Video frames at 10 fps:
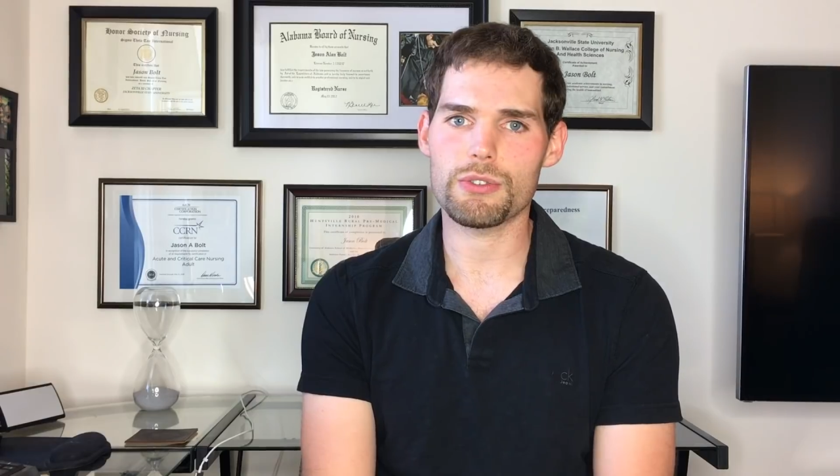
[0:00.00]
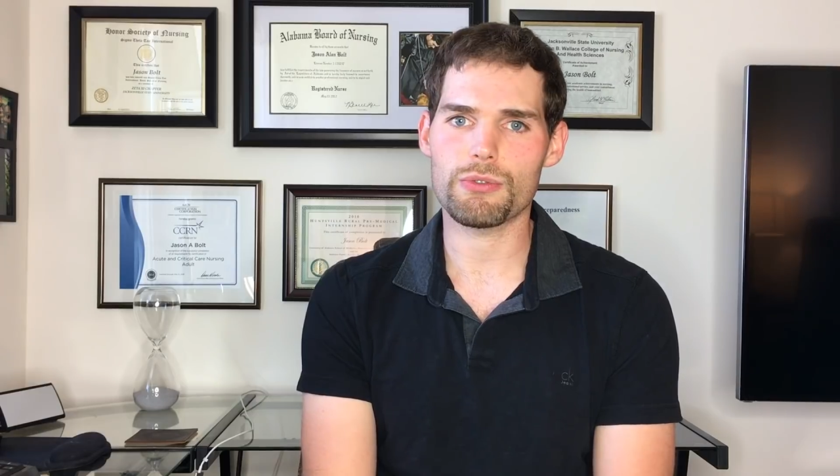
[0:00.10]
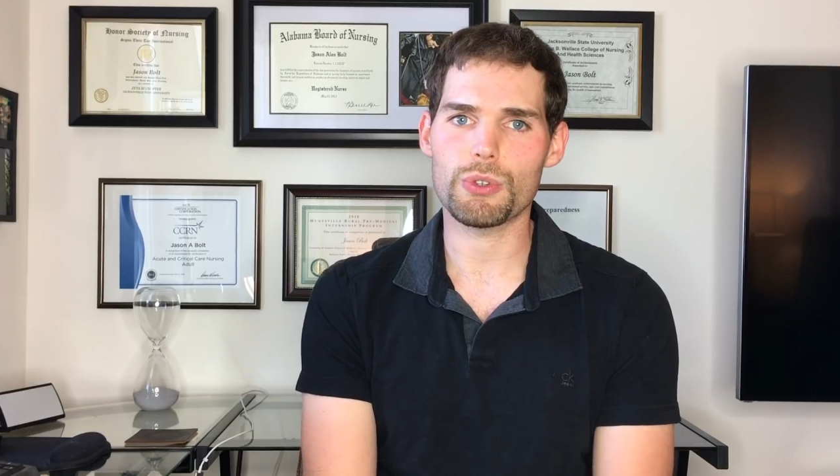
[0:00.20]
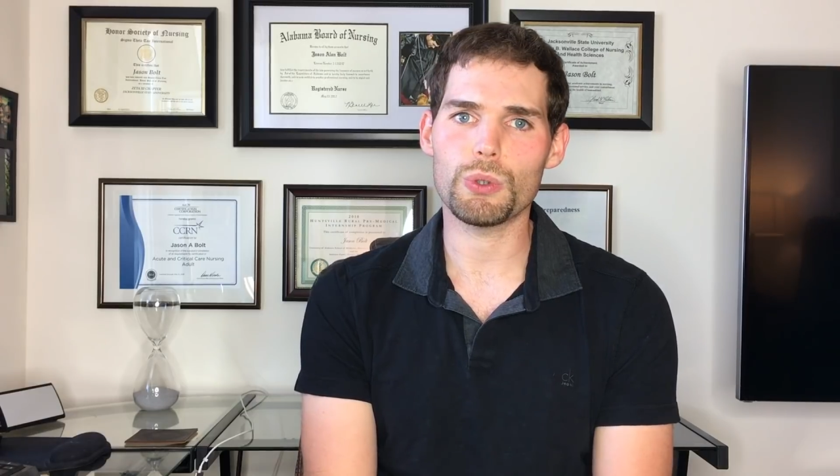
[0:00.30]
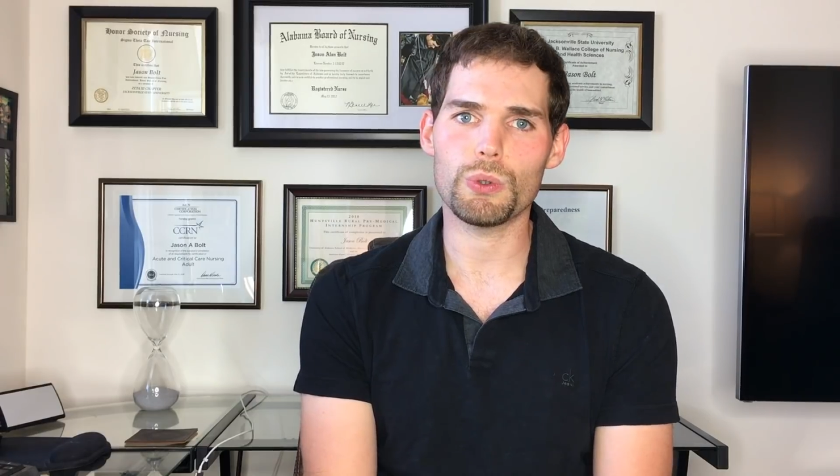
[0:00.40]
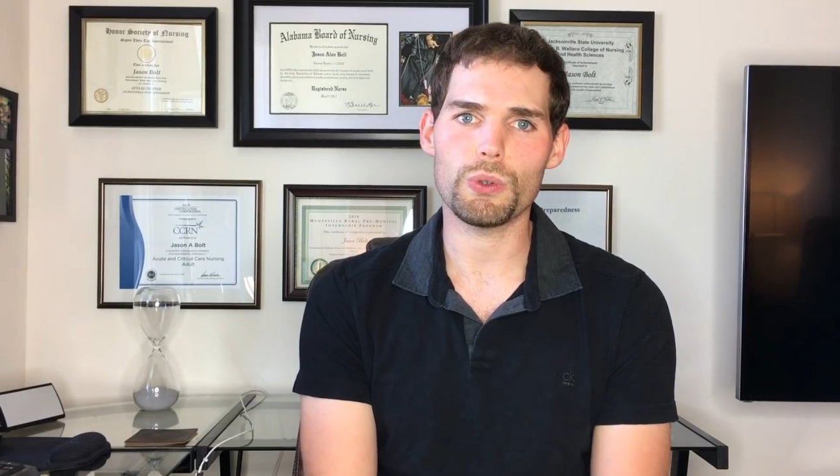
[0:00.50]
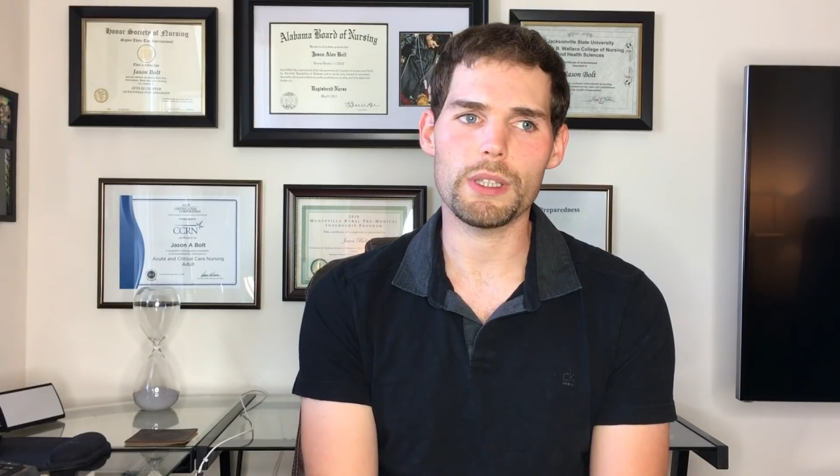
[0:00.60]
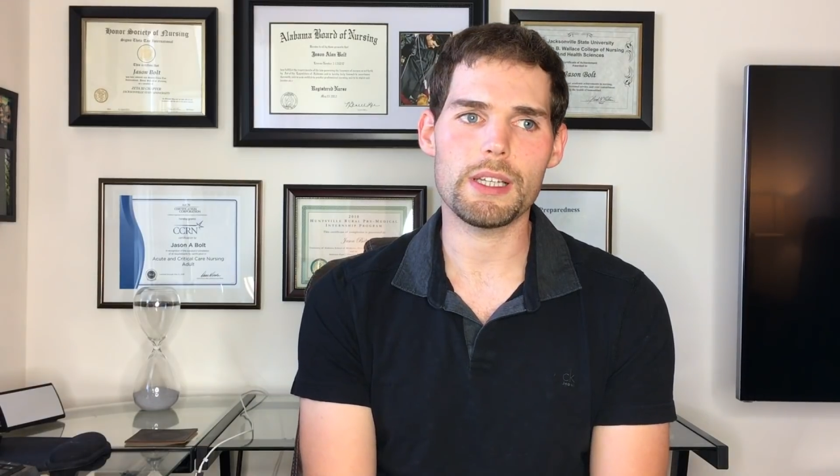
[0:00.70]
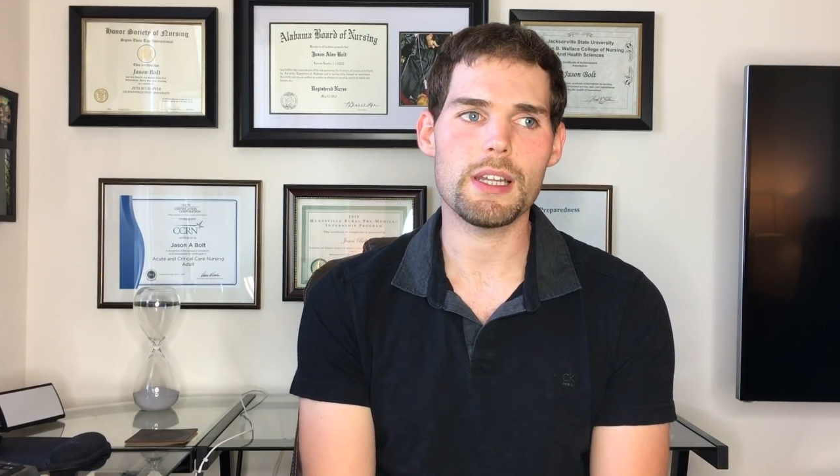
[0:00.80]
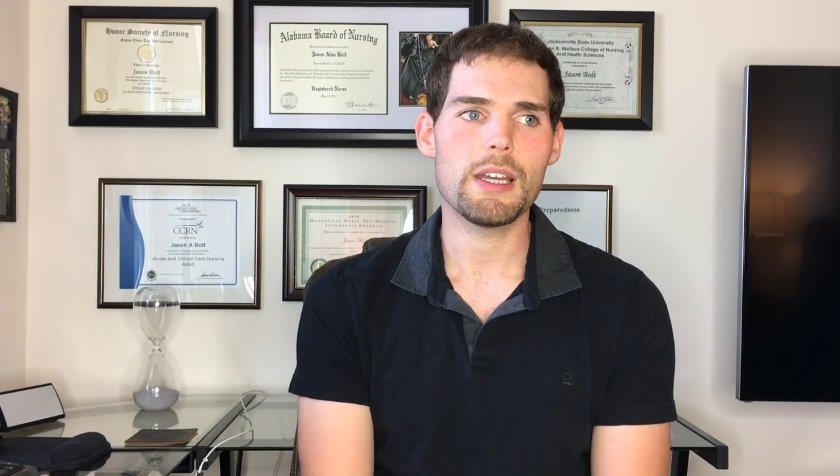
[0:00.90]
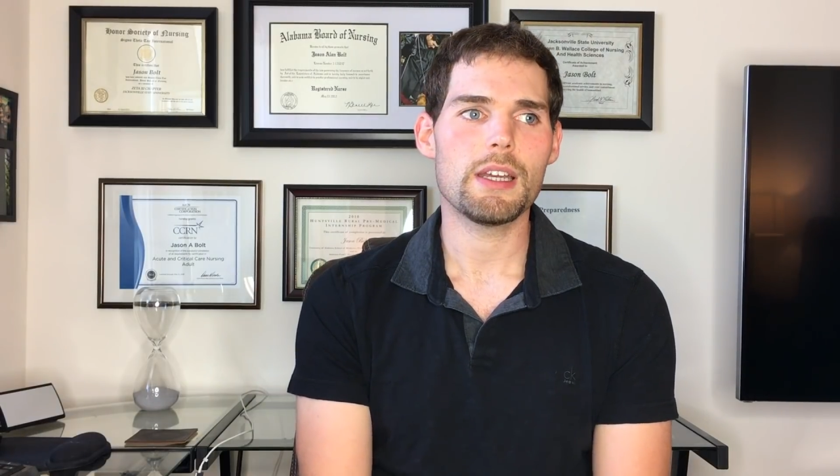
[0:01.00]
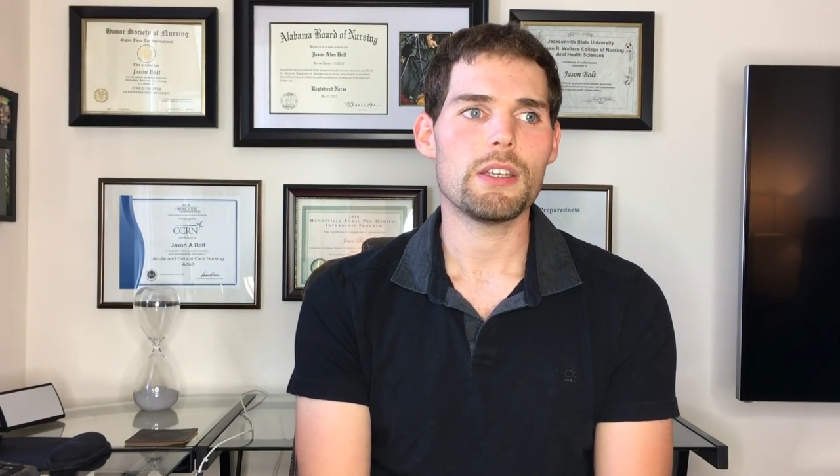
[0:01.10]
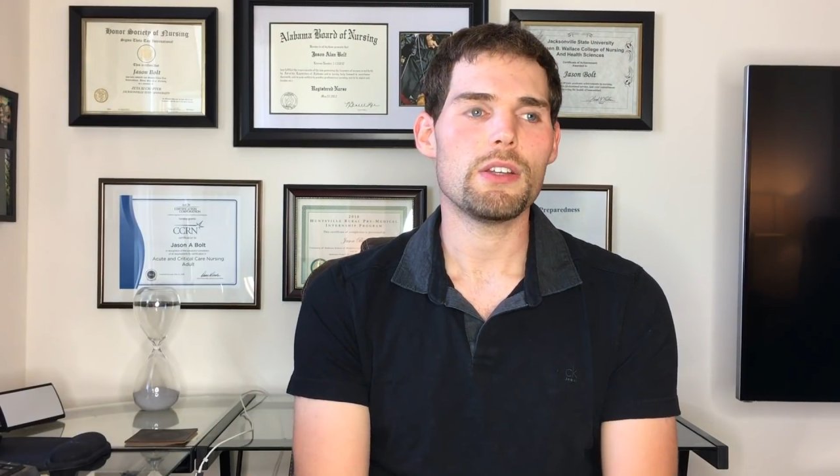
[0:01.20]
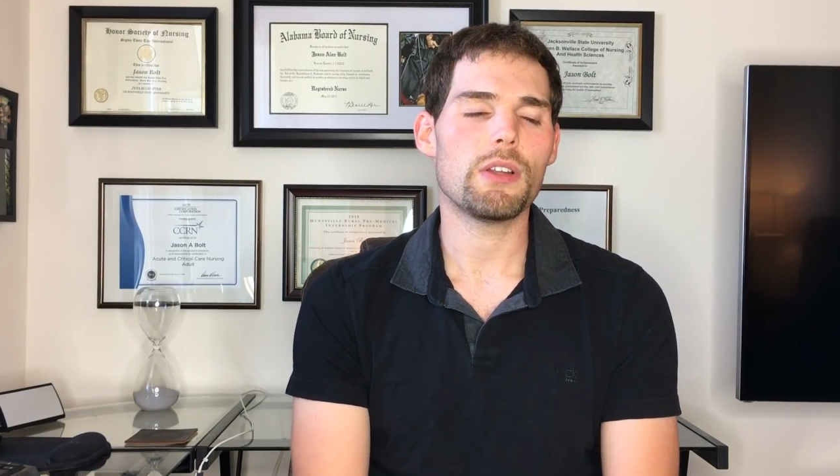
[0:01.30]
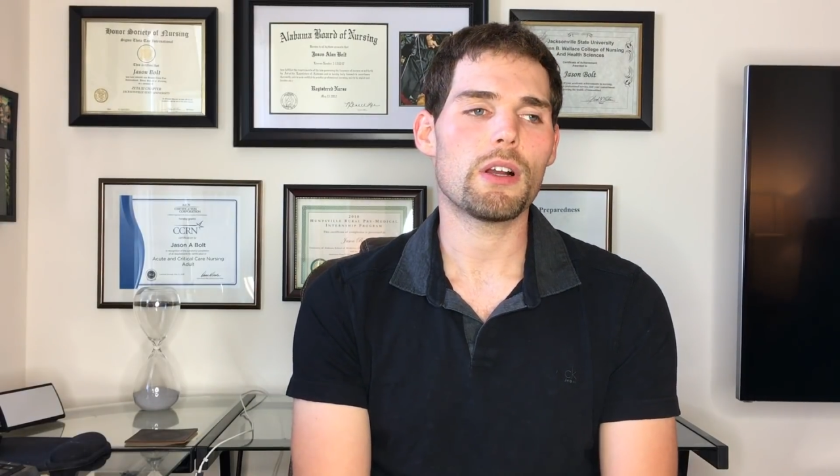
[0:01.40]
rule, and
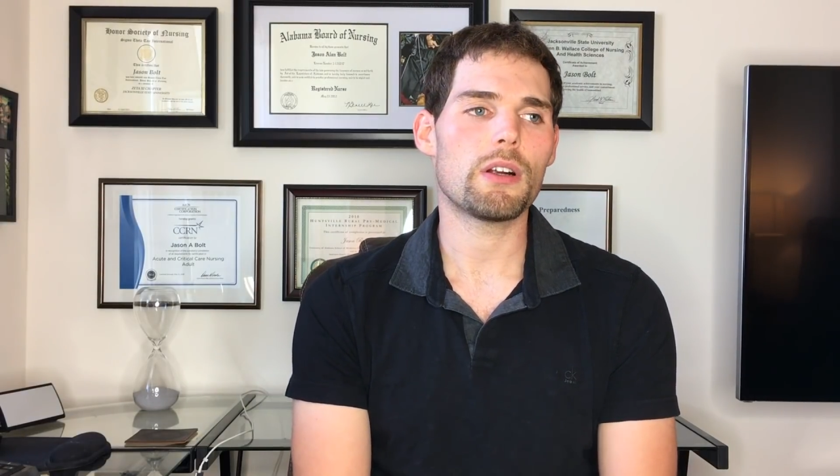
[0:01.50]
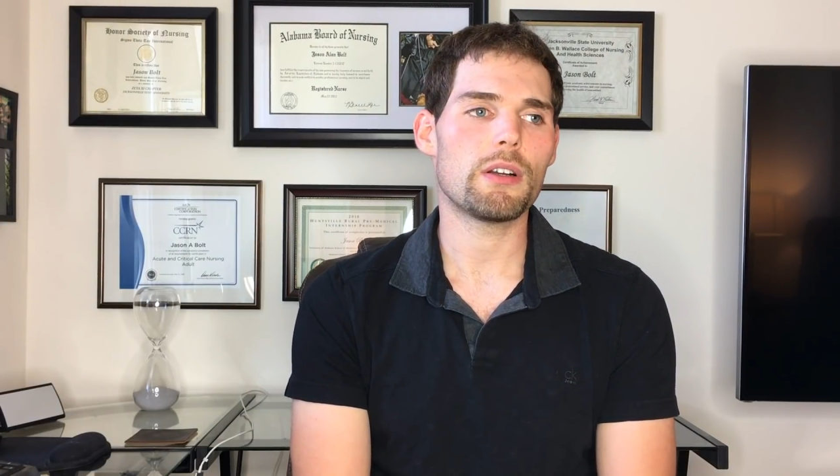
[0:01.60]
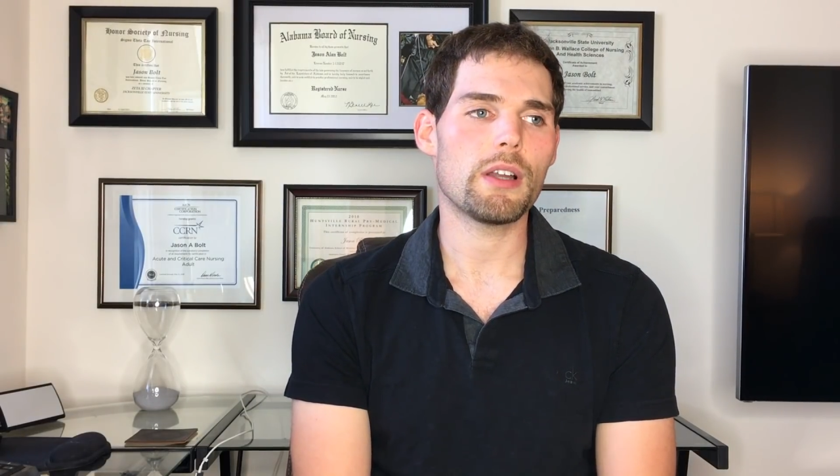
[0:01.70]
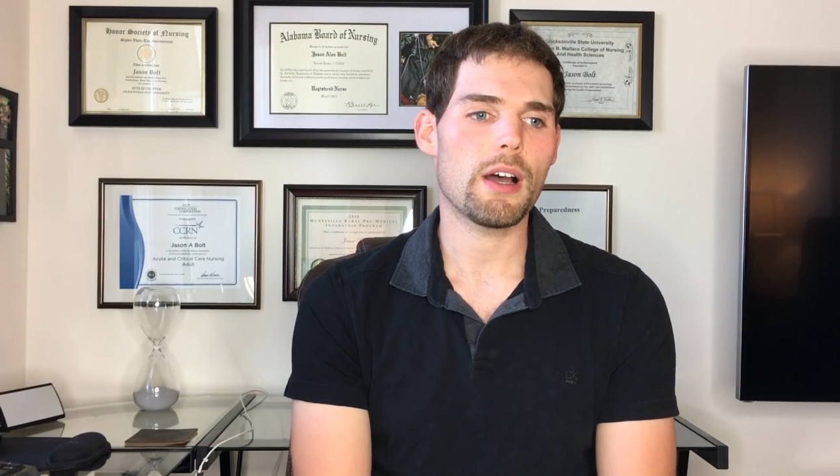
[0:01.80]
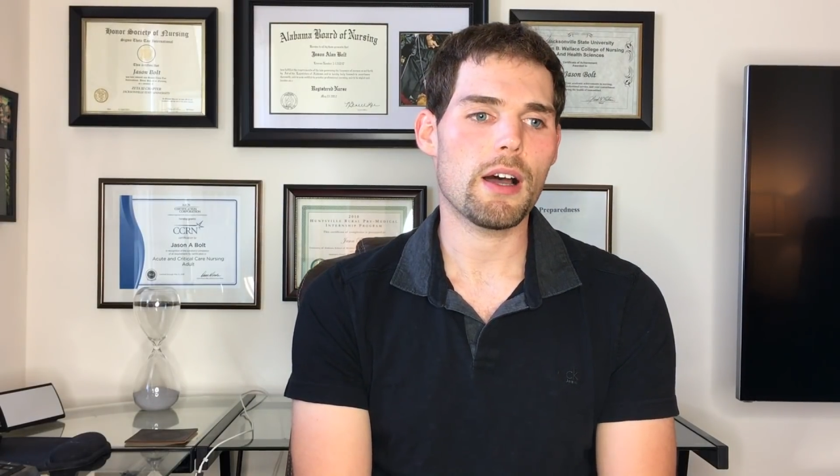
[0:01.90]
you learn